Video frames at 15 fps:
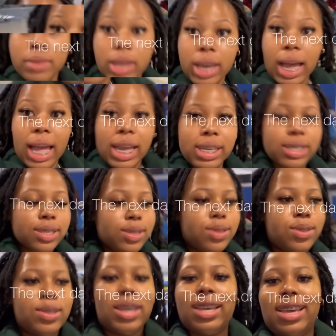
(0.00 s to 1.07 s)
Guys,
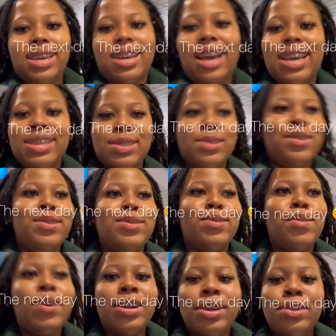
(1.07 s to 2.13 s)
y'all don't
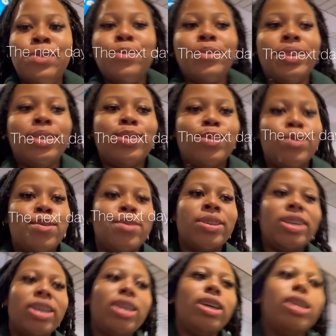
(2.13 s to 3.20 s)
want to know this story.